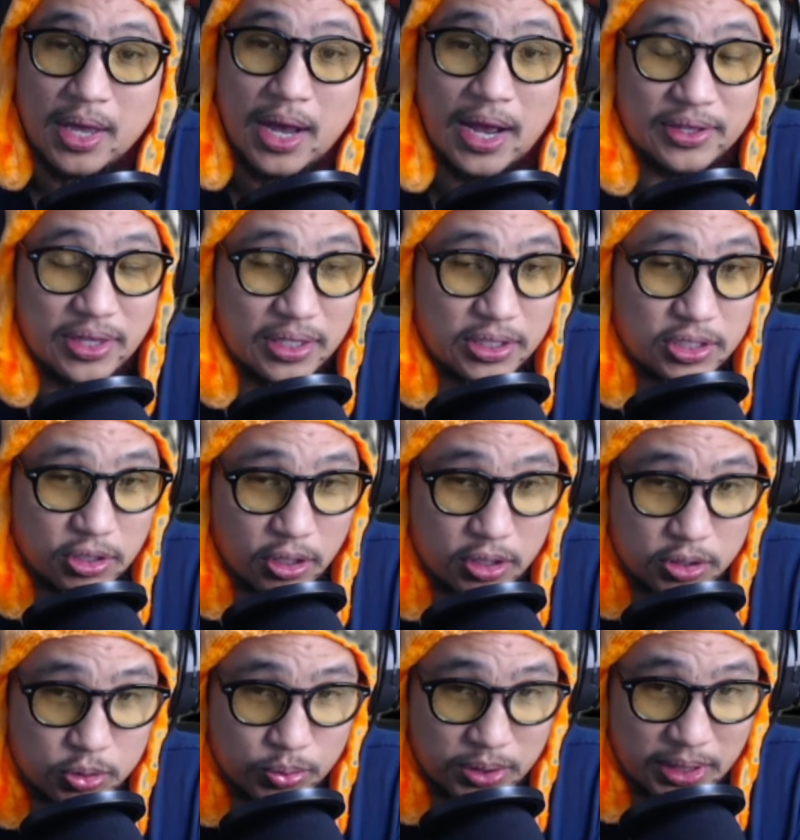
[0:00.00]
I think this card
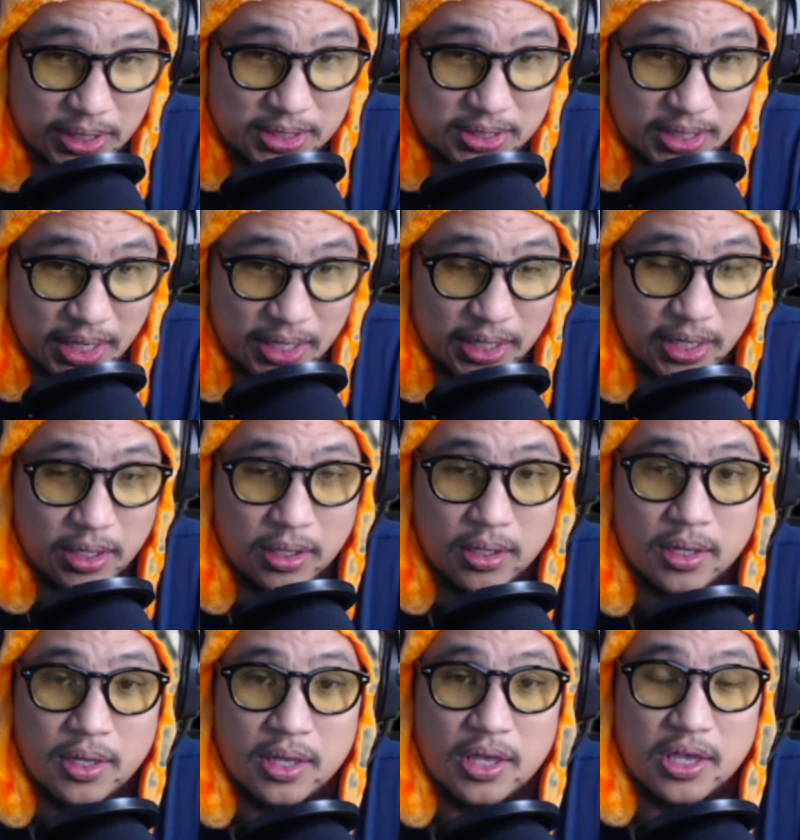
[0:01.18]
is really exciting
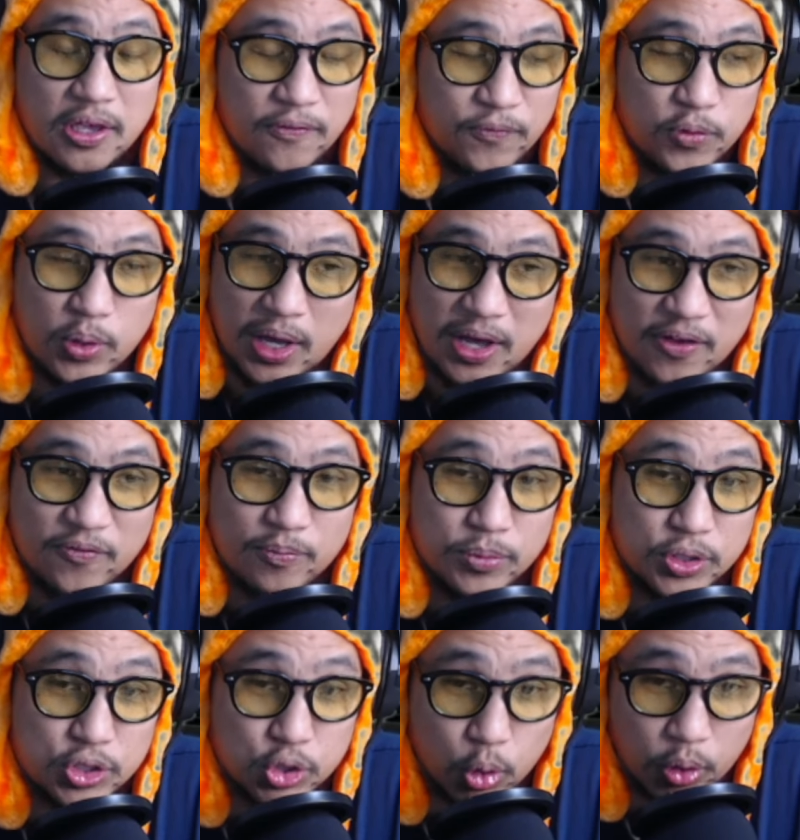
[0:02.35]
if you have
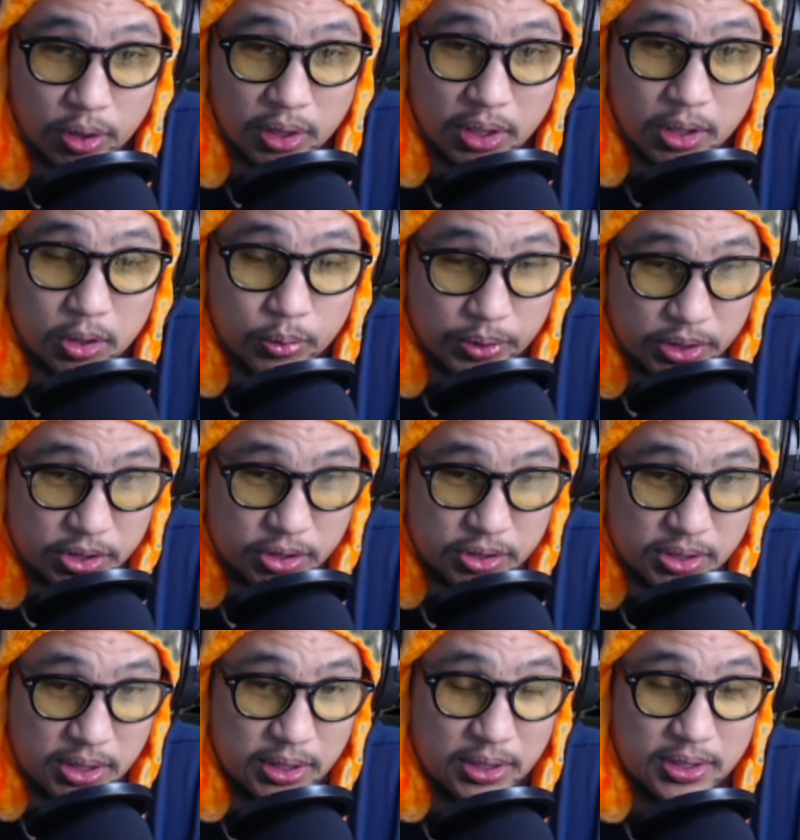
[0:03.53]
majority creatures
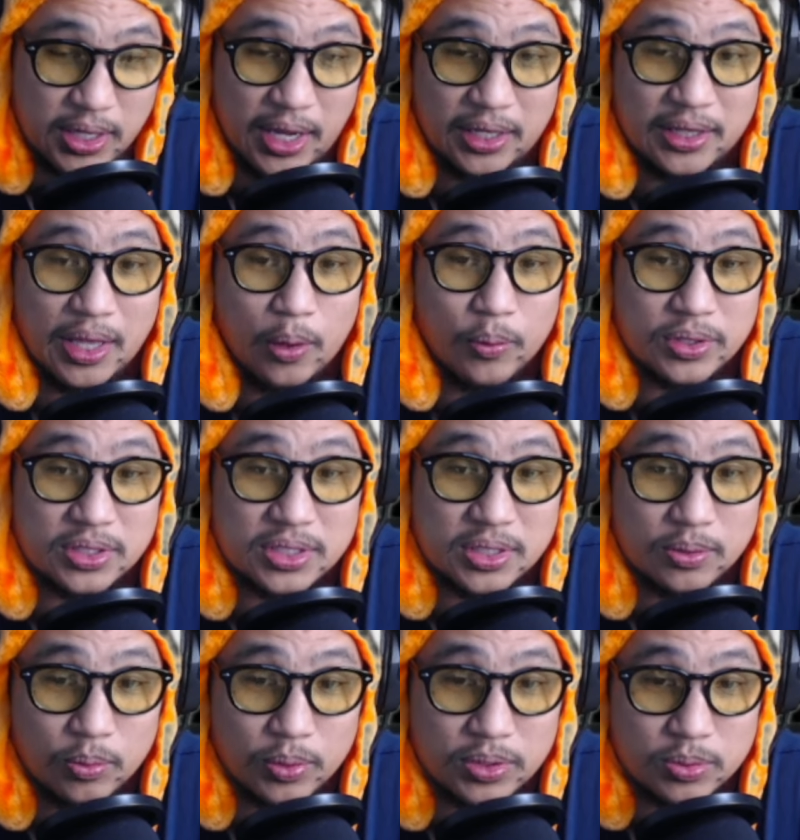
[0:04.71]
in the deck. Now, what's
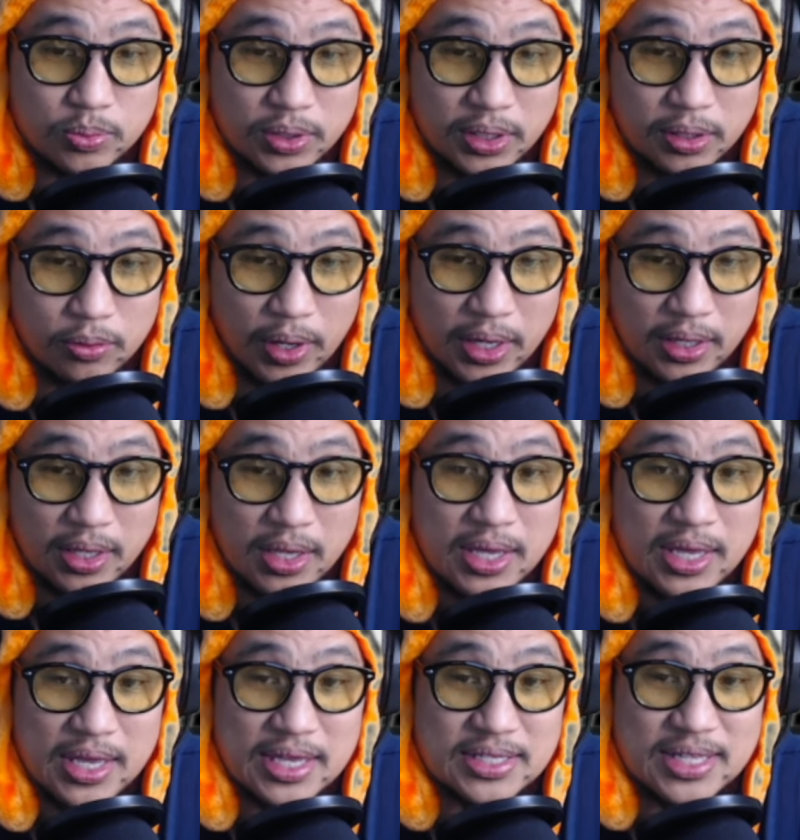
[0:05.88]
really great
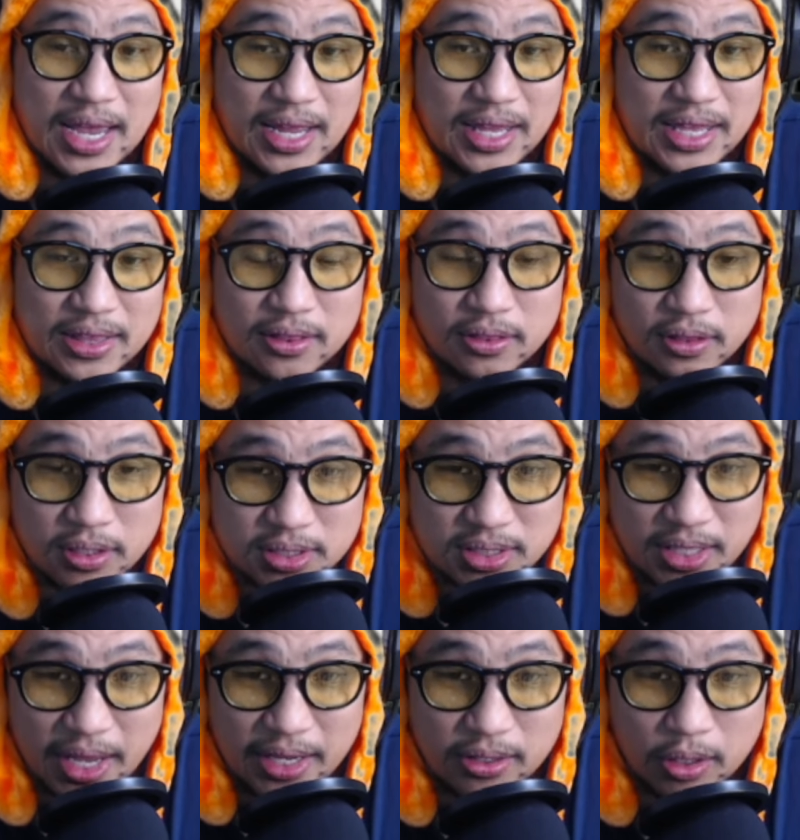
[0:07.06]
is that it looks
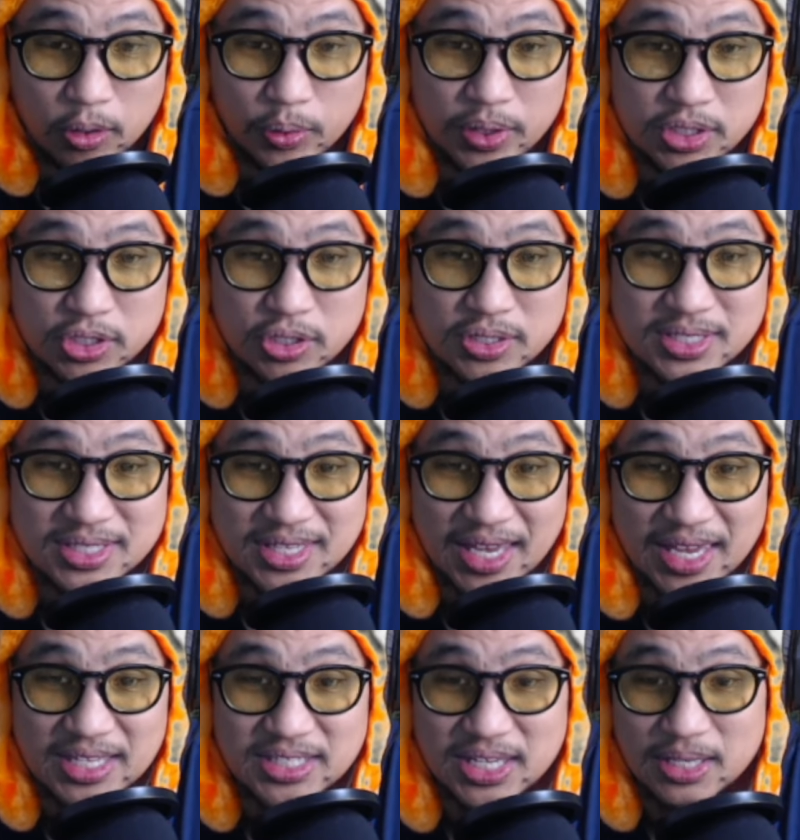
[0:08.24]
like the creature
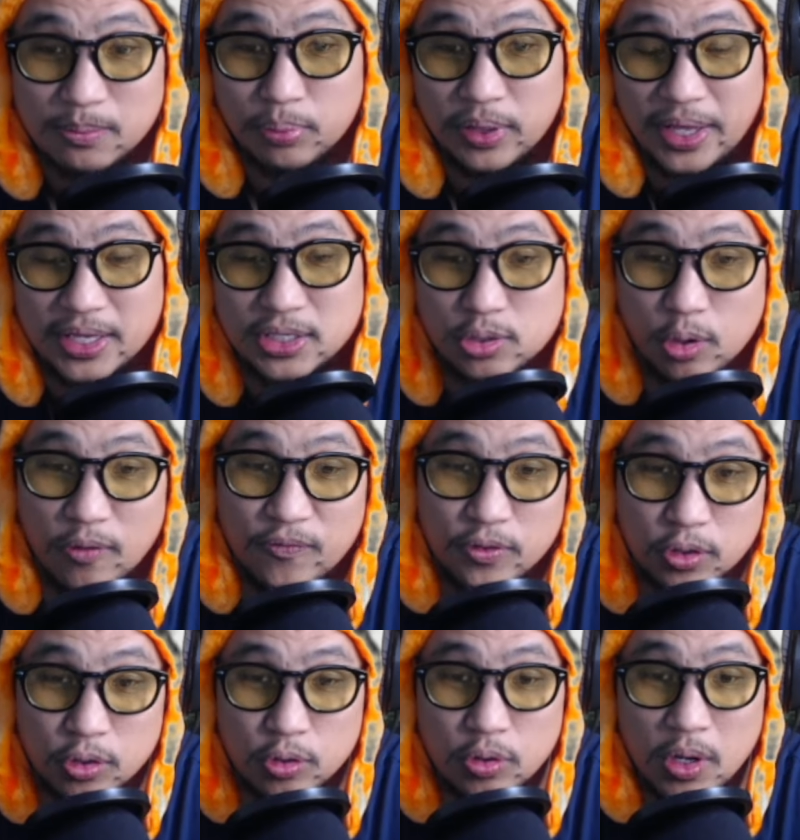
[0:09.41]
stays in play. So if you
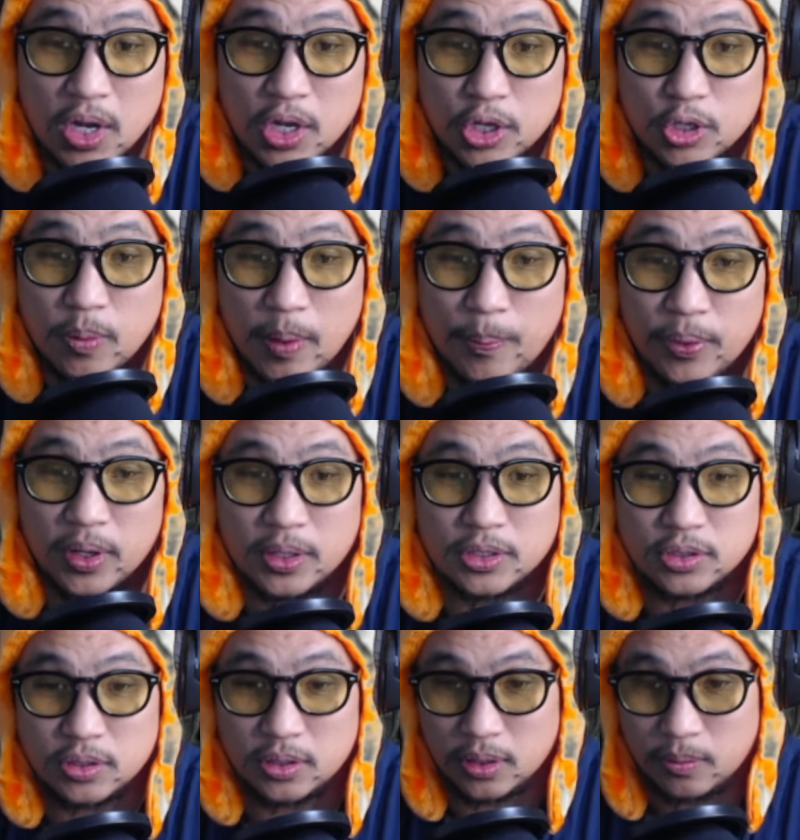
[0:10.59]
do, you may put it
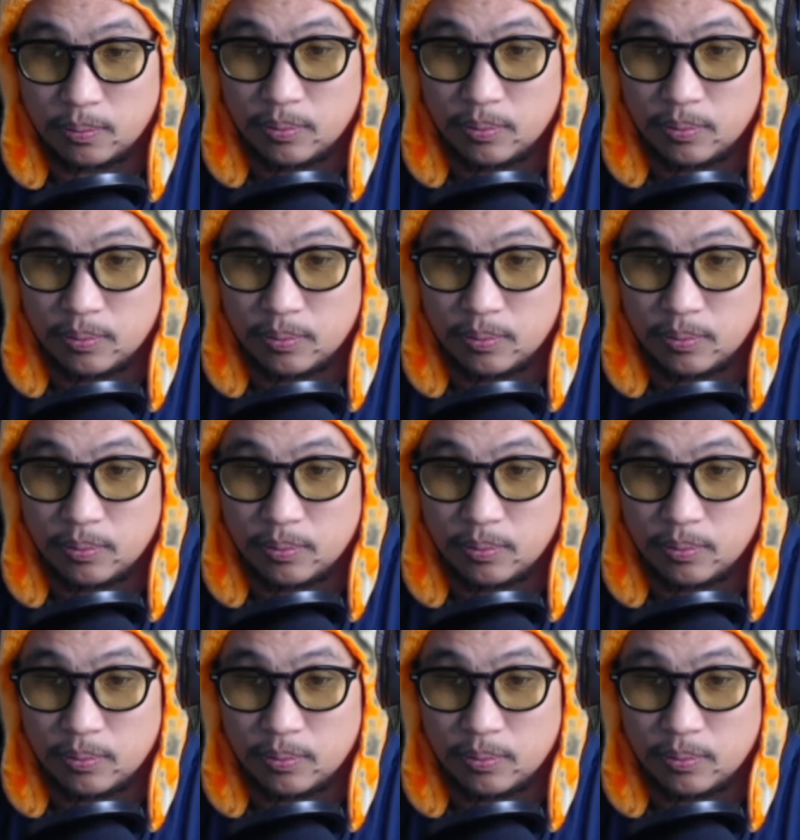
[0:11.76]
into